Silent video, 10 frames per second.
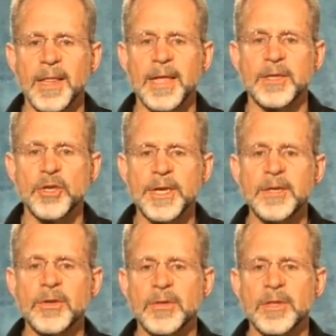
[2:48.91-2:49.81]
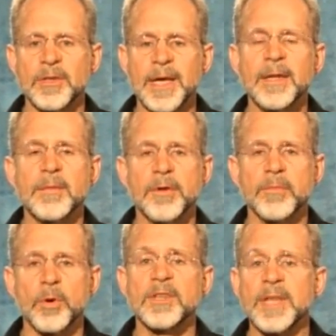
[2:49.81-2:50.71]
that changes the sound of your
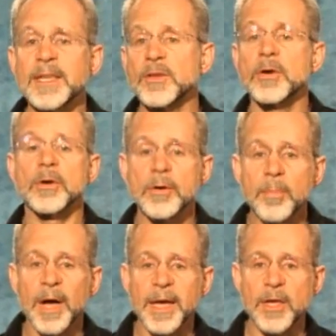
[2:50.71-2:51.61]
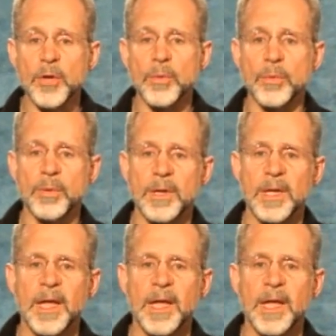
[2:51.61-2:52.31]
voice as heard by you.